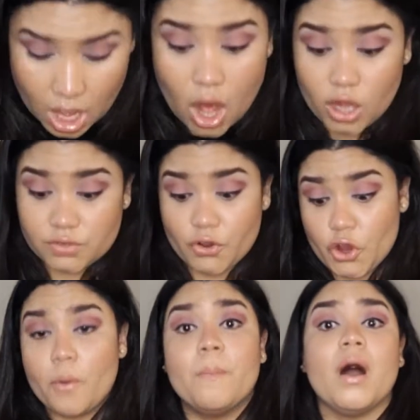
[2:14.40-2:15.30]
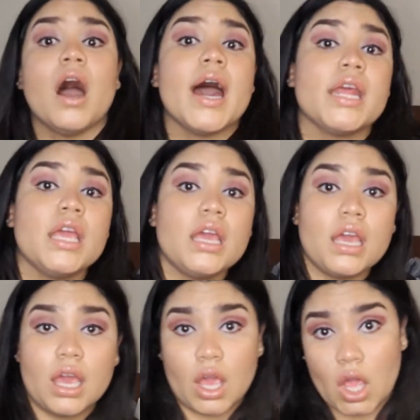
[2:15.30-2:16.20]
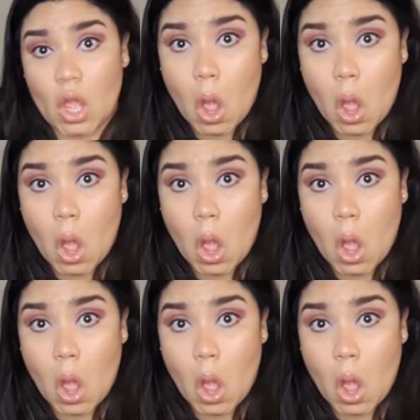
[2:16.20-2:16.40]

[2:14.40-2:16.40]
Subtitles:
Oh, it's for your body.